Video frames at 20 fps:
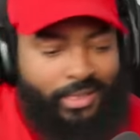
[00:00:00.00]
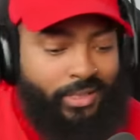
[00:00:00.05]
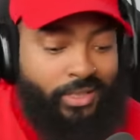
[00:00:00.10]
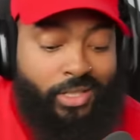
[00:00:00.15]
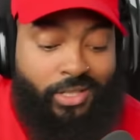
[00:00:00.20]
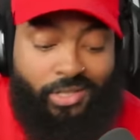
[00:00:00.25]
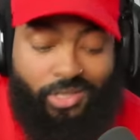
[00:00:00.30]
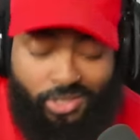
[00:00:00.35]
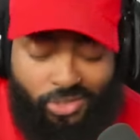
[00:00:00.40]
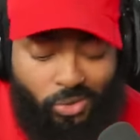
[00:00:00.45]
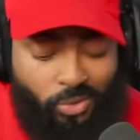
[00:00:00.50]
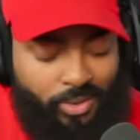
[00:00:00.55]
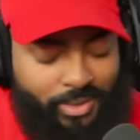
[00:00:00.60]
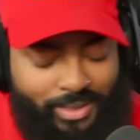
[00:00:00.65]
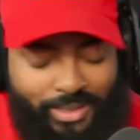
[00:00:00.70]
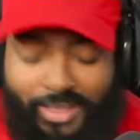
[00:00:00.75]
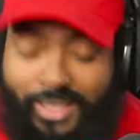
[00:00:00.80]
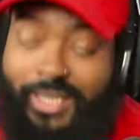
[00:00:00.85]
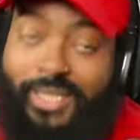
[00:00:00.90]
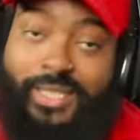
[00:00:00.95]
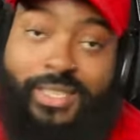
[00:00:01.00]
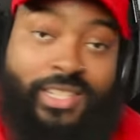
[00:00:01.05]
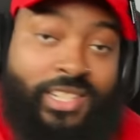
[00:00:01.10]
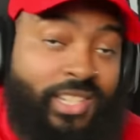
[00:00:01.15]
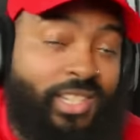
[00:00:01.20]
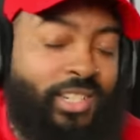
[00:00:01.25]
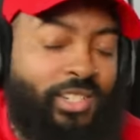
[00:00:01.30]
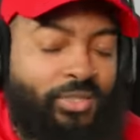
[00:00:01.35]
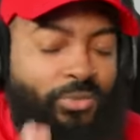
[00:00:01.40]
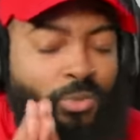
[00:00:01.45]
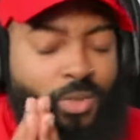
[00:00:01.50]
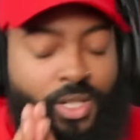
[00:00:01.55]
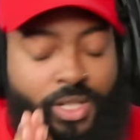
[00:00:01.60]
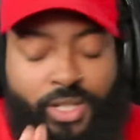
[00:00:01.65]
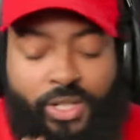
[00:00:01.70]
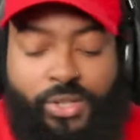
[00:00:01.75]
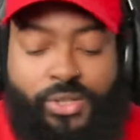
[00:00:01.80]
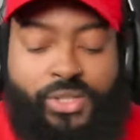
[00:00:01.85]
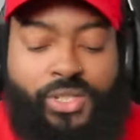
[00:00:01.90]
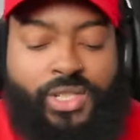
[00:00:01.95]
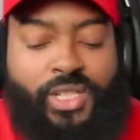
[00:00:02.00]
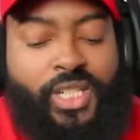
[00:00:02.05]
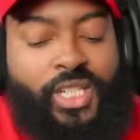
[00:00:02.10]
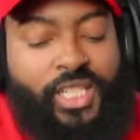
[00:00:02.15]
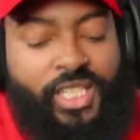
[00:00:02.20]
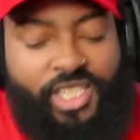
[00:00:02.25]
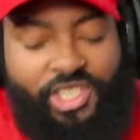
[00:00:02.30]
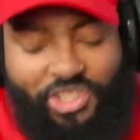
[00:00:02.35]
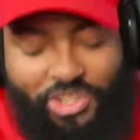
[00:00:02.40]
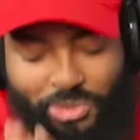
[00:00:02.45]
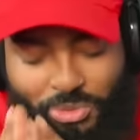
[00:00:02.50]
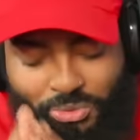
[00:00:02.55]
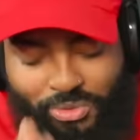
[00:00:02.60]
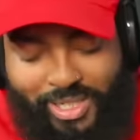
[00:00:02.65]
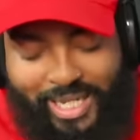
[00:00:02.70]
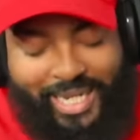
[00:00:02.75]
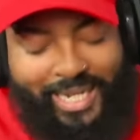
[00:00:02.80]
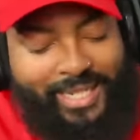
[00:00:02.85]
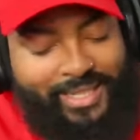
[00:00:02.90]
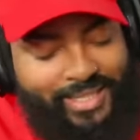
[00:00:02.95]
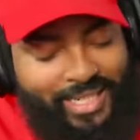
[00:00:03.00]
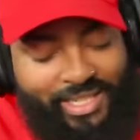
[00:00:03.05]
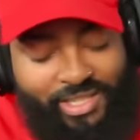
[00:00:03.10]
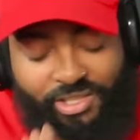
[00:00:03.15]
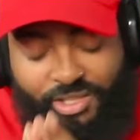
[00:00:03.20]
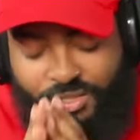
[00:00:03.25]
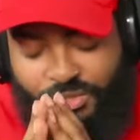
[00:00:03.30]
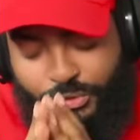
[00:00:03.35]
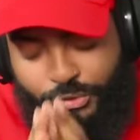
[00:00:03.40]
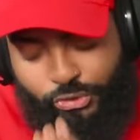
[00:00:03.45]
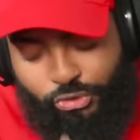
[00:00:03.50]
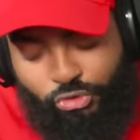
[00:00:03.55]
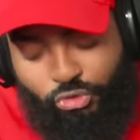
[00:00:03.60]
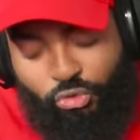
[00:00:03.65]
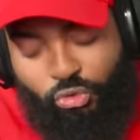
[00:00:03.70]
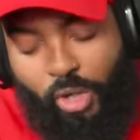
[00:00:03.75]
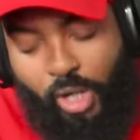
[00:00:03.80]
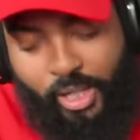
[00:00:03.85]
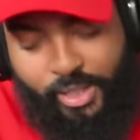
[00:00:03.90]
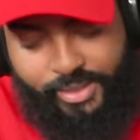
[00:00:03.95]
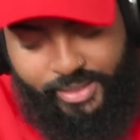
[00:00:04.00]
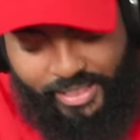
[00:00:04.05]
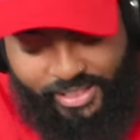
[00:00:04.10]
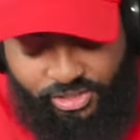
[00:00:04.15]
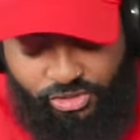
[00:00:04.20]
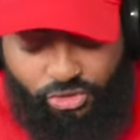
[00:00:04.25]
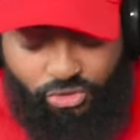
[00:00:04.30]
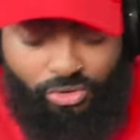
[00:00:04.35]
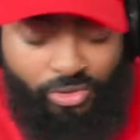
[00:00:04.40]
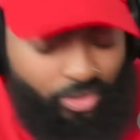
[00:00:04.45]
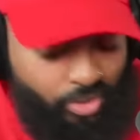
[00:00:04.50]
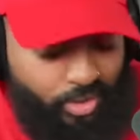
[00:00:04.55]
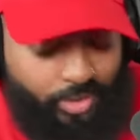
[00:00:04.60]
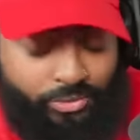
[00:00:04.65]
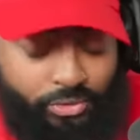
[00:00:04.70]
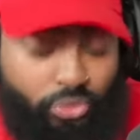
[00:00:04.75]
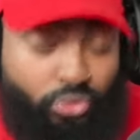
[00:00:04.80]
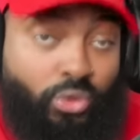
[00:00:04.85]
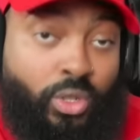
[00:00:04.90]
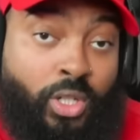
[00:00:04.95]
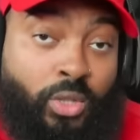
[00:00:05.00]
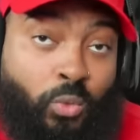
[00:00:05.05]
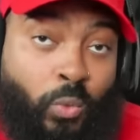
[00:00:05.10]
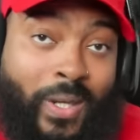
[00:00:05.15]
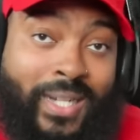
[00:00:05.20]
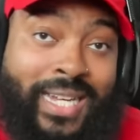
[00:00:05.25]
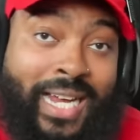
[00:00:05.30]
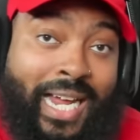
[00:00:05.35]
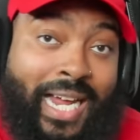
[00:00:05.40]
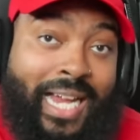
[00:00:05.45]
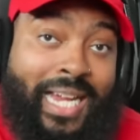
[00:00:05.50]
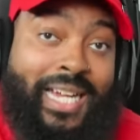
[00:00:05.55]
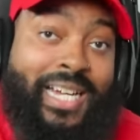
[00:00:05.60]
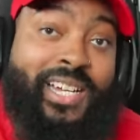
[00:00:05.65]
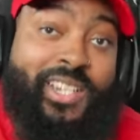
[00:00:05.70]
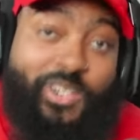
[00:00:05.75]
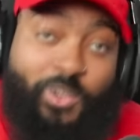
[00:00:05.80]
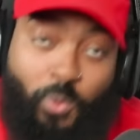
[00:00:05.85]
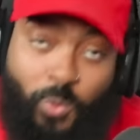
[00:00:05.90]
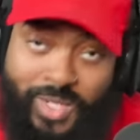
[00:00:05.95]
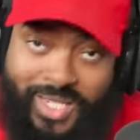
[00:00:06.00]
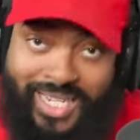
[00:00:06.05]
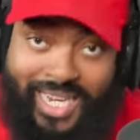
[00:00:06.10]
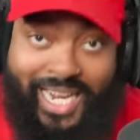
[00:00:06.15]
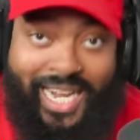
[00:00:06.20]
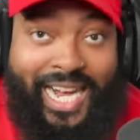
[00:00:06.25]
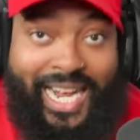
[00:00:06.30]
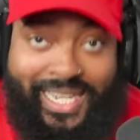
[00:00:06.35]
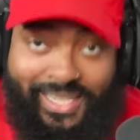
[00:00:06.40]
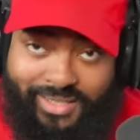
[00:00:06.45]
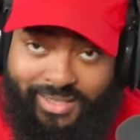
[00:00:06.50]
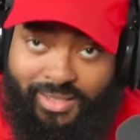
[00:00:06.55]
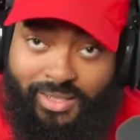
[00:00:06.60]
The story. This is one of those things you got. They should have struck. They should have struck while the iron was hot.